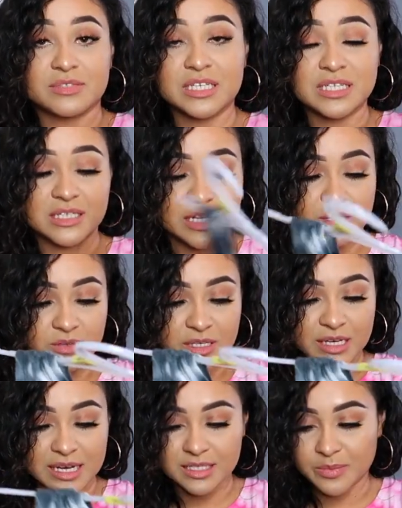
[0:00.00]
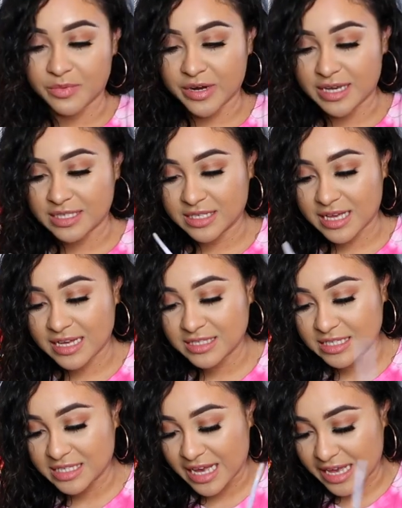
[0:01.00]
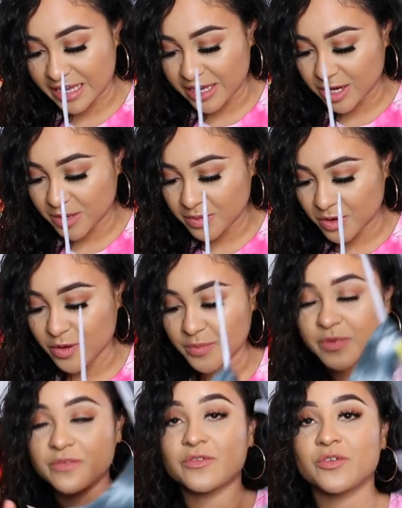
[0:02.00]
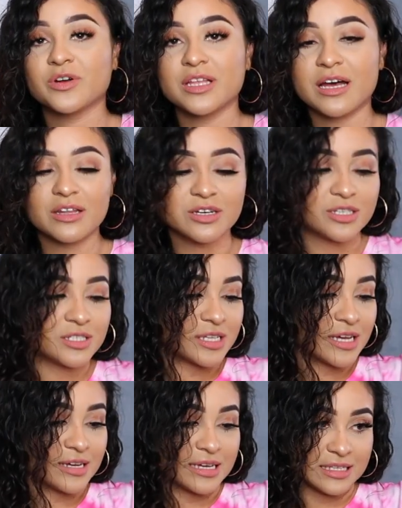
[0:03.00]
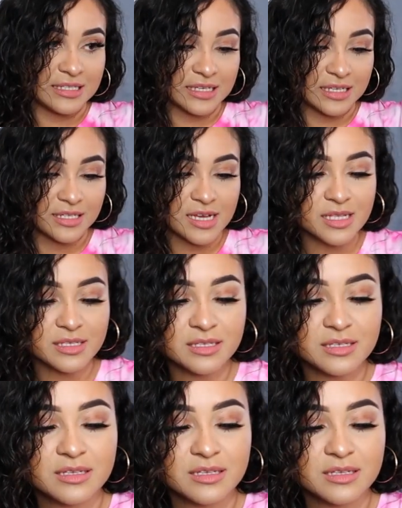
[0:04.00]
this i don't think has a price it has a tag here oh four dollars and 96 cents